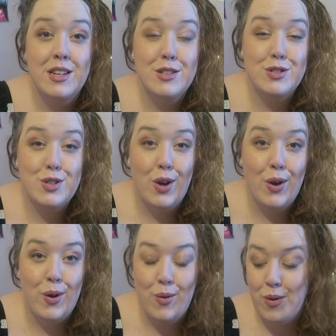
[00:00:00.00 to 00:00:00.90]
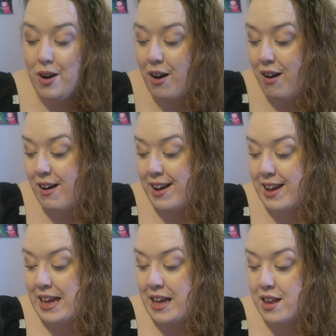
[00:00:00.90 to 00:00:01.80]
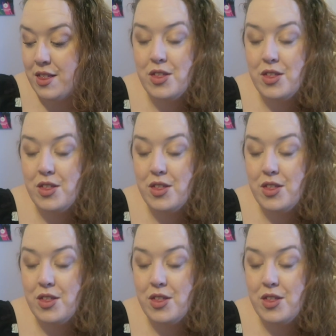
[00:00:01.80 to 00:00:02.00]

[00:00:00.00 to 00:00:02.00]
So I,